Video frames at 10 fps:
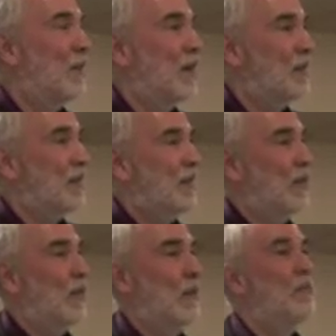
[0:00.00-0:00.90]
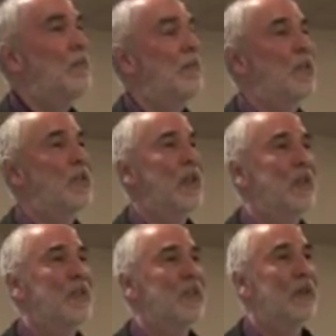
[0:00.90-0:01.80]
but it still
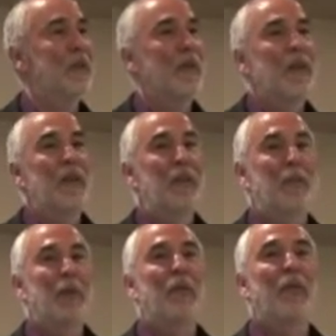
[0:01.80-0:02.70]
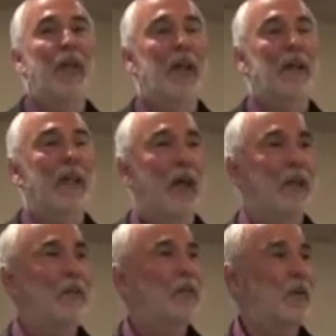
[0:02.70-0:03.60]
persists. But people think
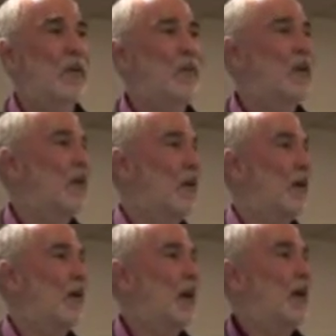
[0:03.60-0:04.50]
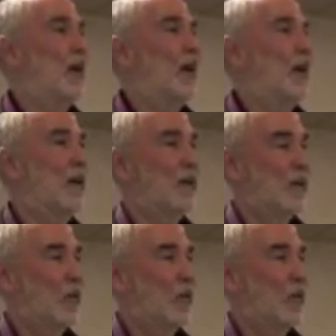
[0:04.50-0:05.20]
that you can run your car on air,